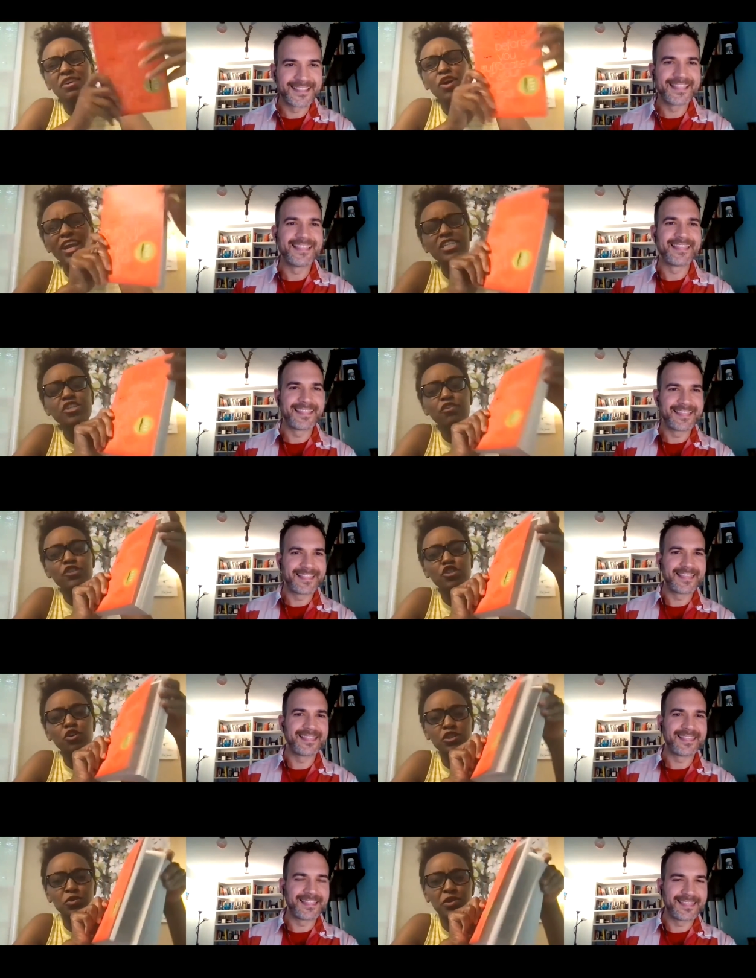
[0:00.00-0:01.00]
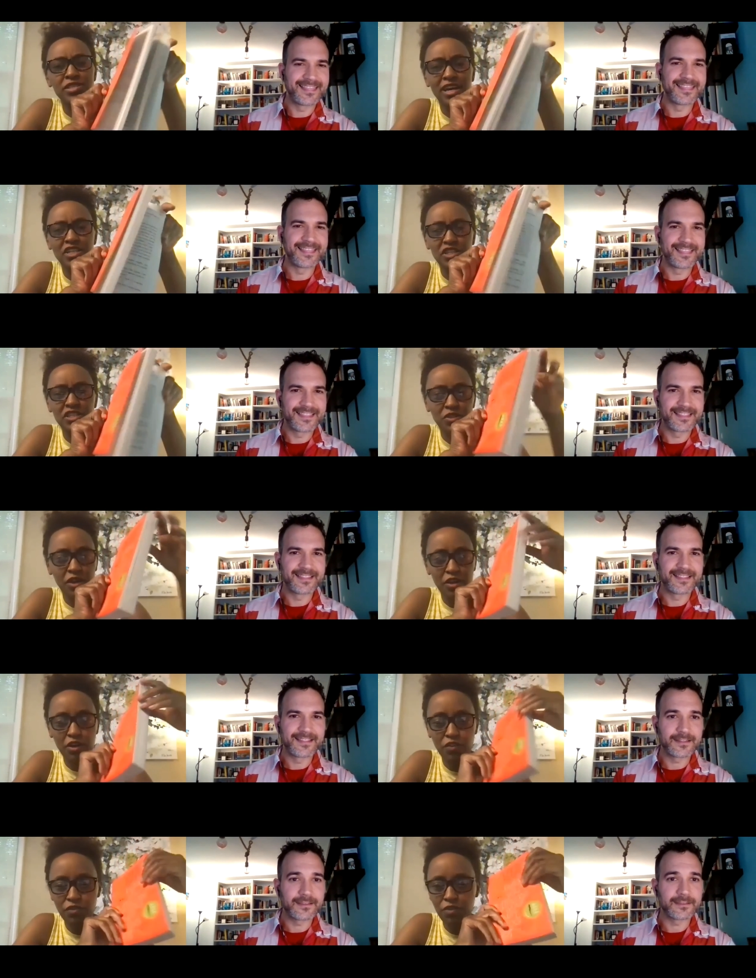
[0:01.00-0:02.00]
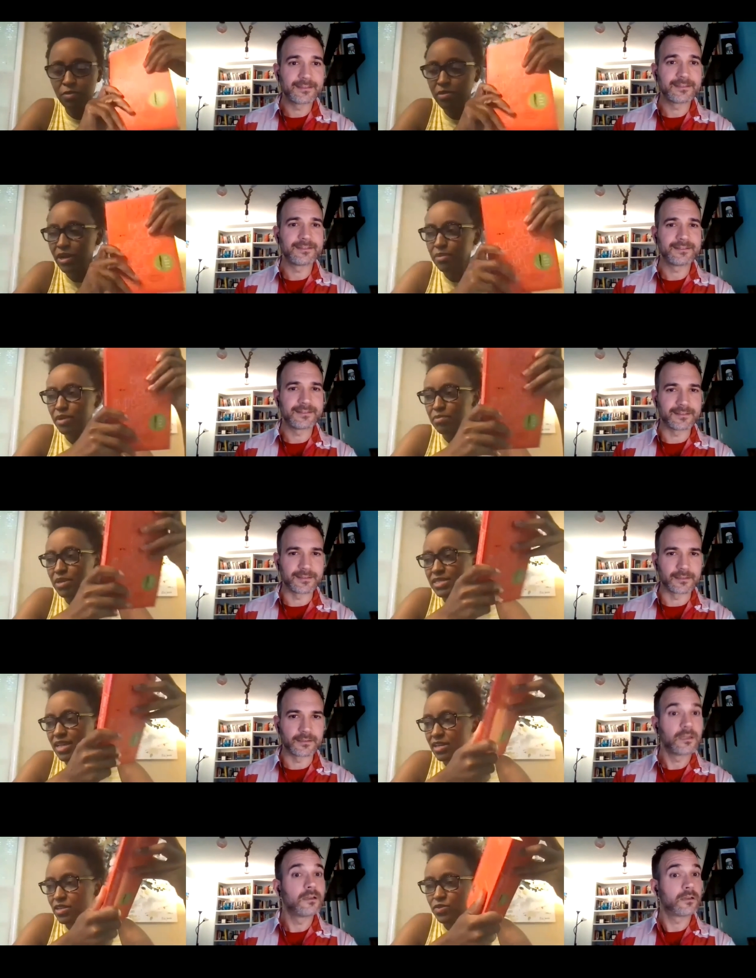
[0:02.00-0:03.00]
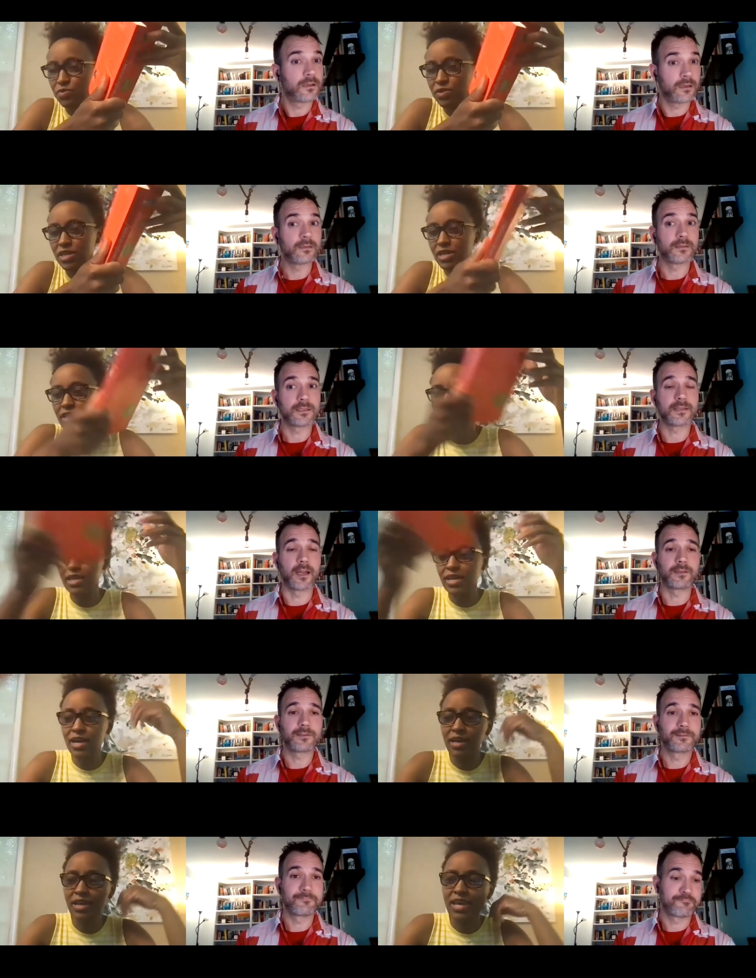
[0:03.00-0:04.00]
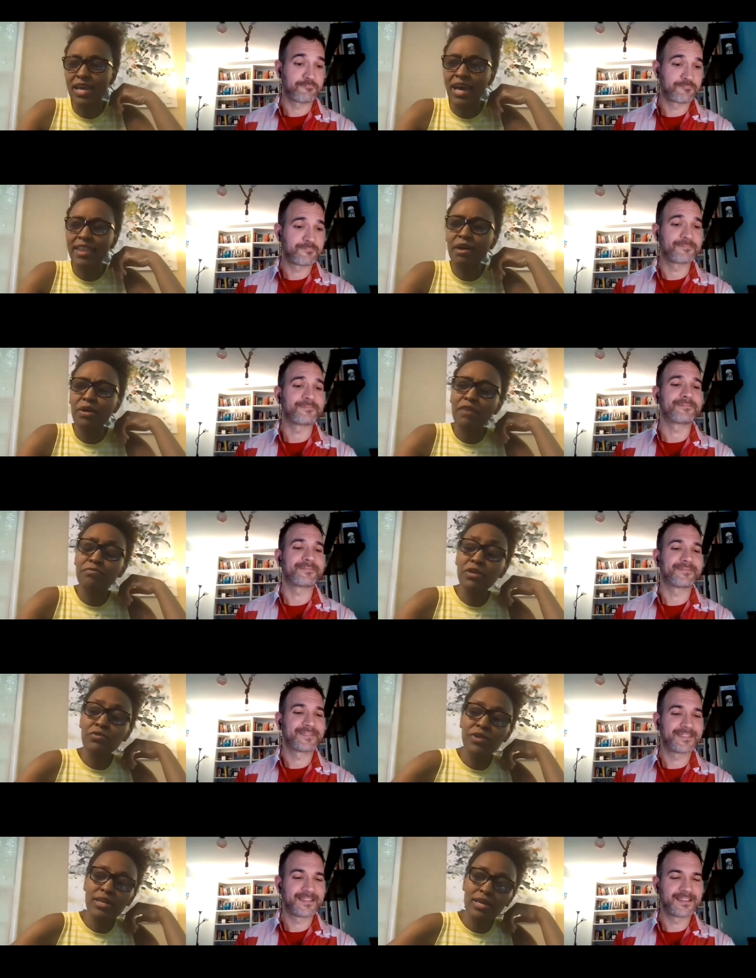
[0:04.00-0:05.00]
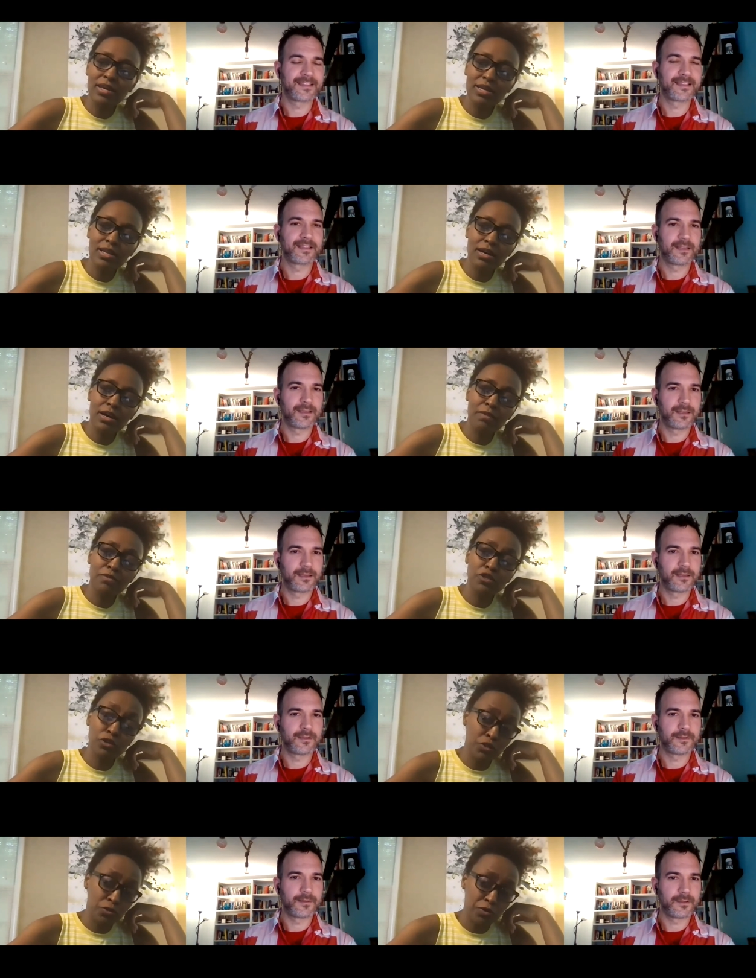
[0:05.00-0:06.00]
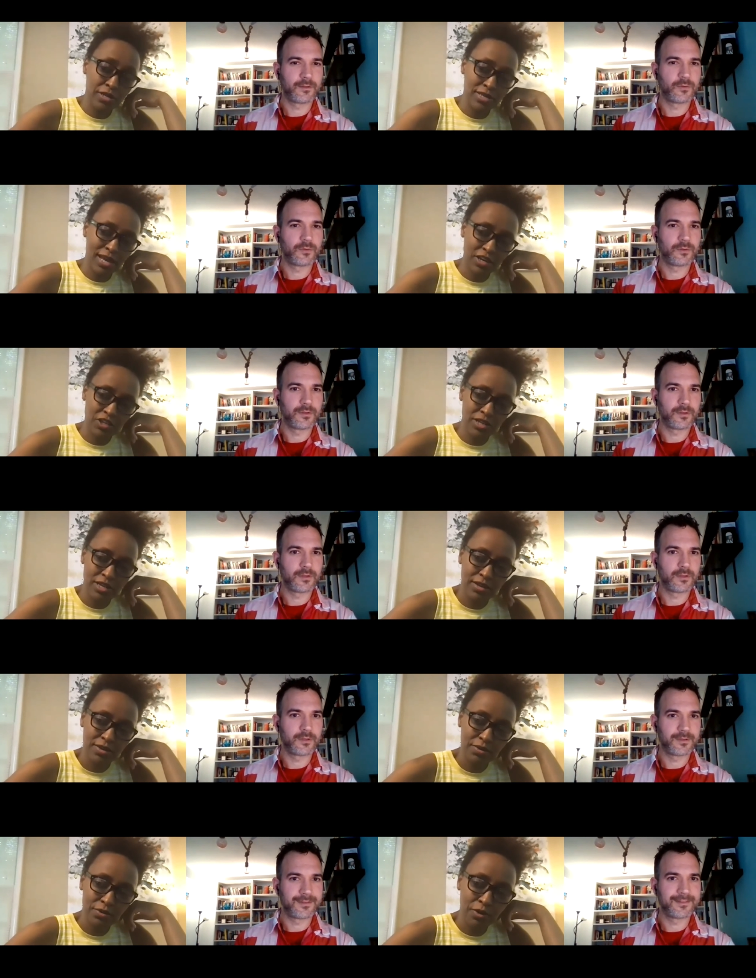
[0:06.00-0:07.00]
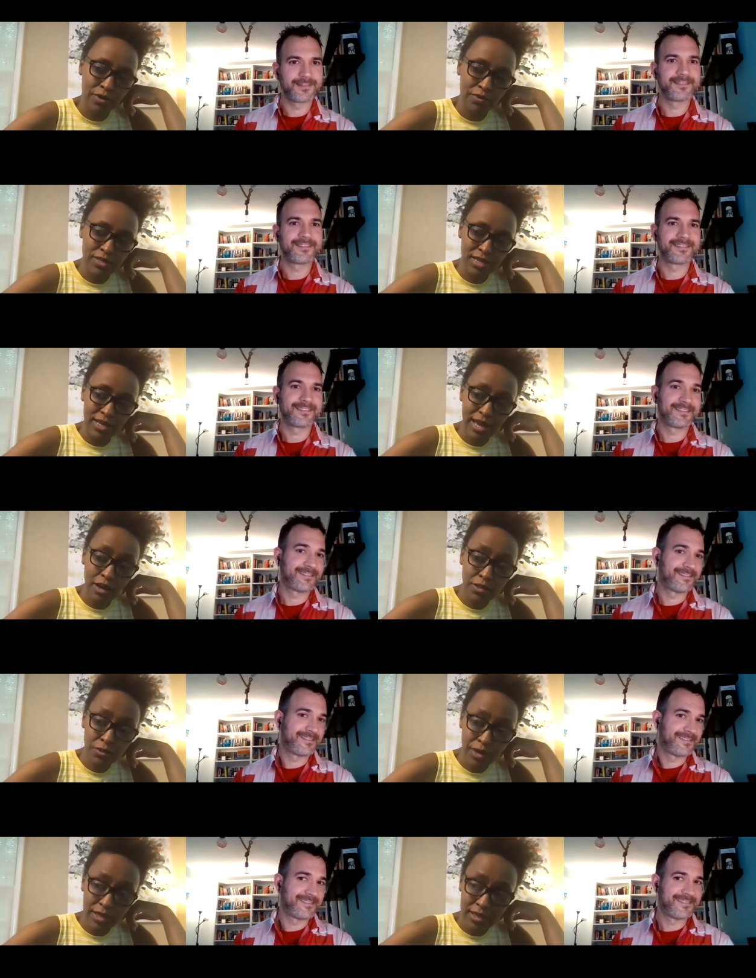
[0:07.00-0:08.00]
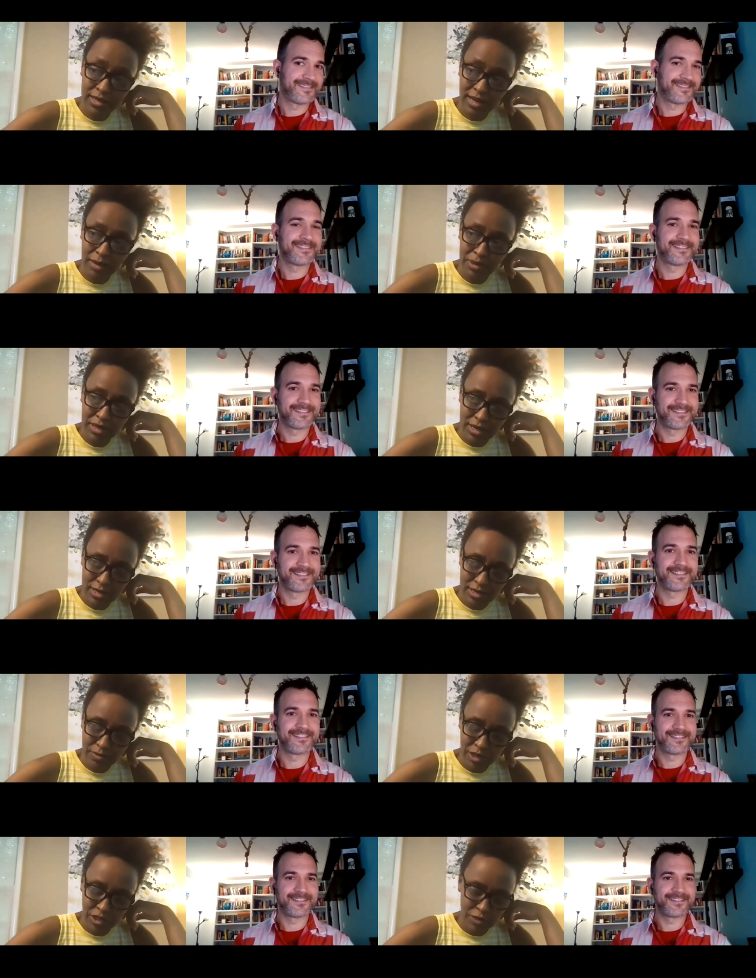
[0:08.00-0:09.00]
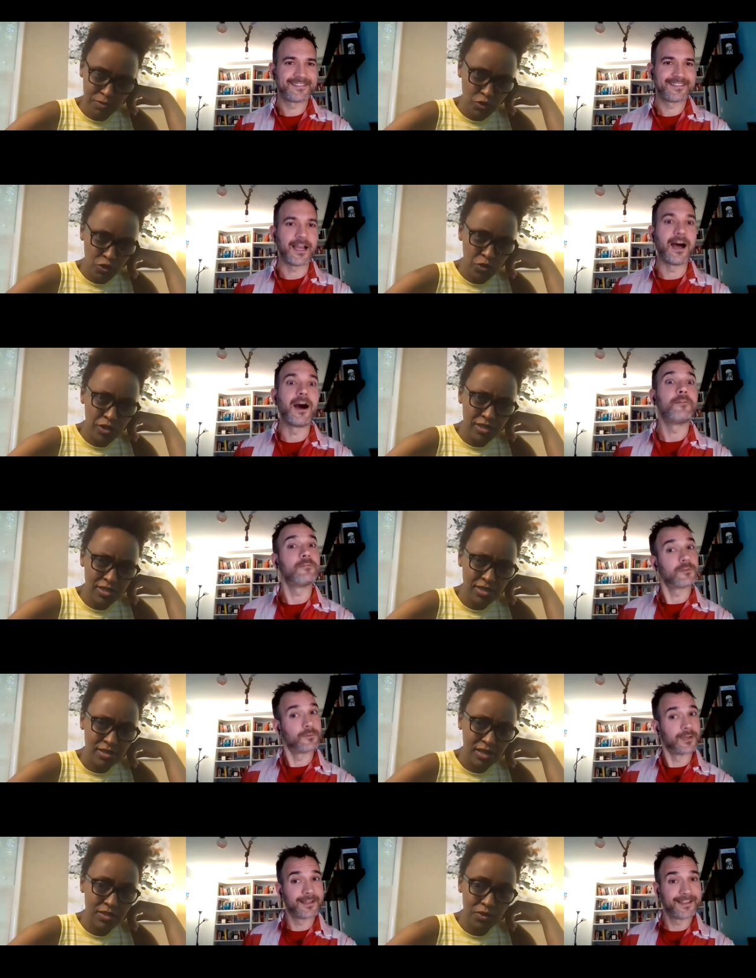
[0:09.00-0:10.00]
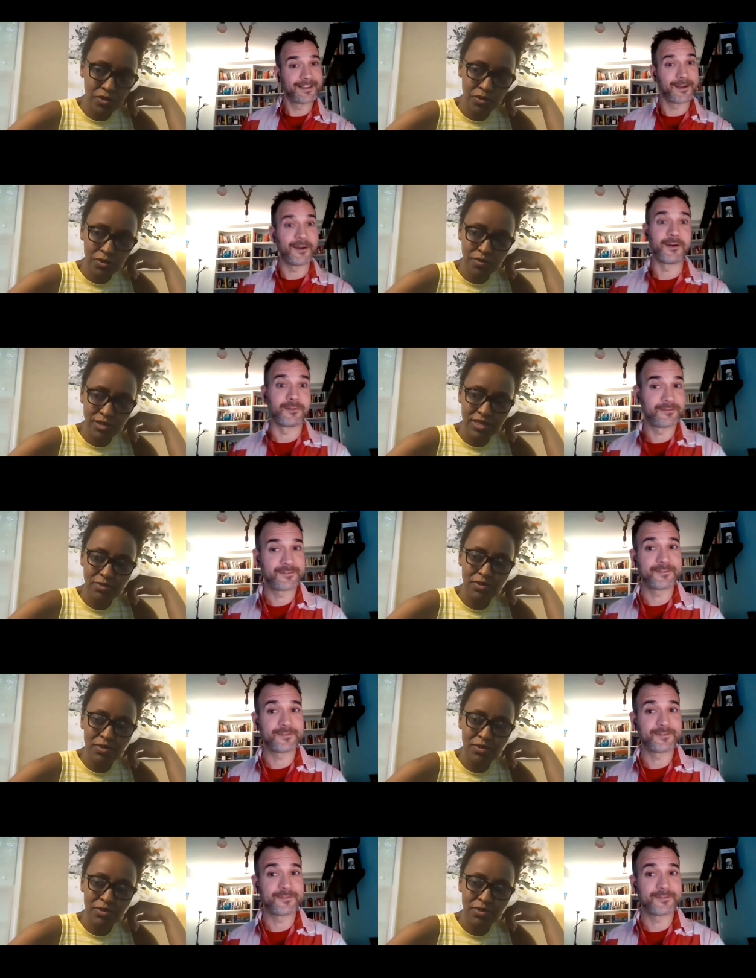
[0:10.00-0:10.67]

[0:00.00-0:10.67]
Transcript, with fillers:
Speaker 1: a collection of short stories. Actually, it's not a novel, but I'm, I'm hmm. excited. Mm. Well, yeah. Nice. I've been reading um, short stories actually quite recently. I also read The Dubliners by James Joyce. That's really? Also, oh,